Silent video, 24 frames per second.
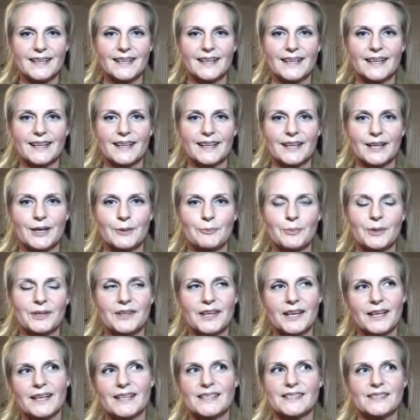But
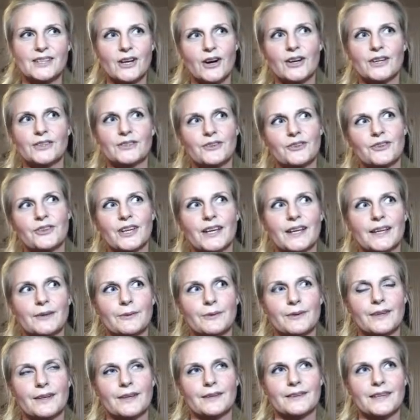then I started to
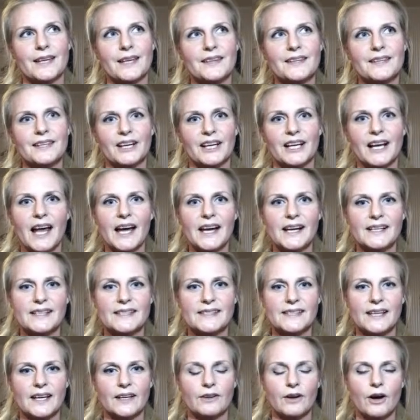think, then the client
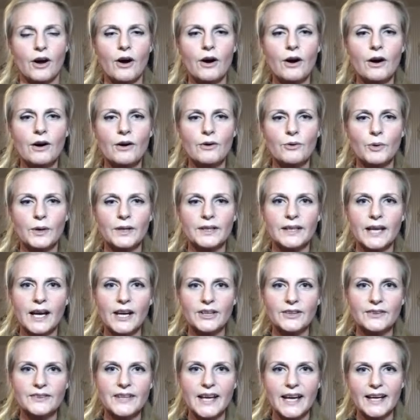said, what
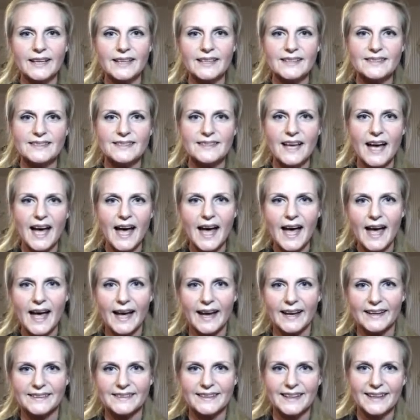kind of deck is
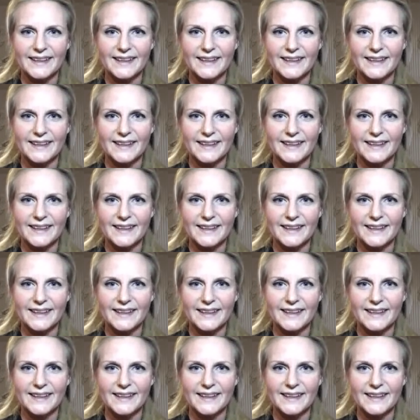that?